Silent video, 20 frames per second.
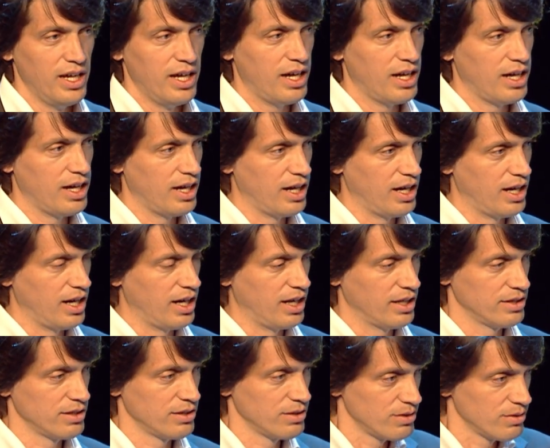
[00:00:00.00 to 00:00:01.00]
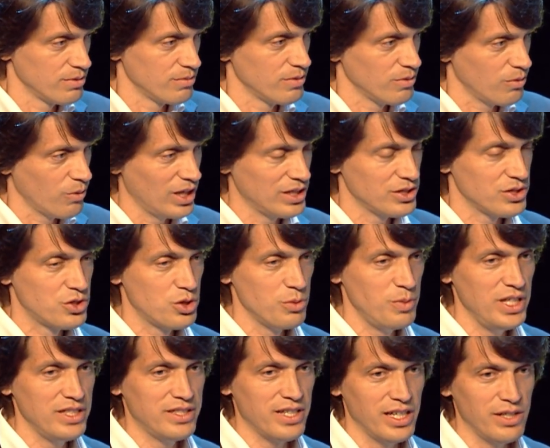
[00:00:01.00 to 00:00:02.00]
to
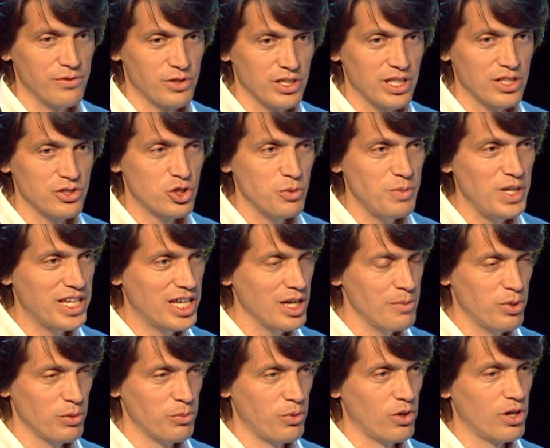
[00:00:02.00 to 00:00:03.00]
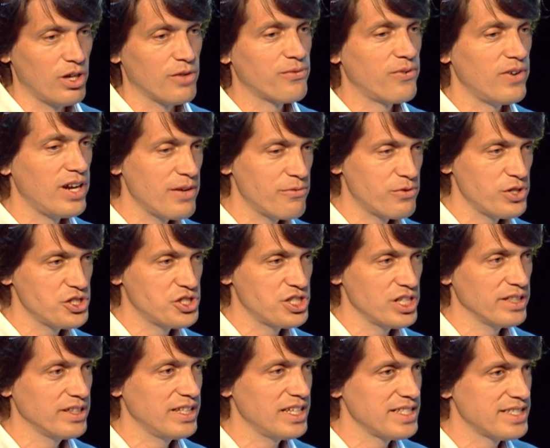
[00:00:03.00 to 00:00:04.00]
be delivered and to be capable of
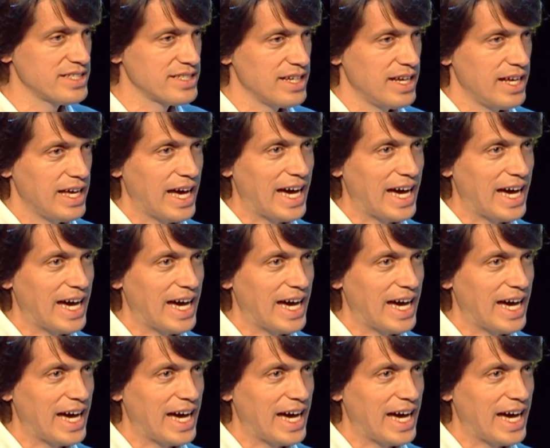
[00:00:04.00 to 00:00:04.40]
leveraging this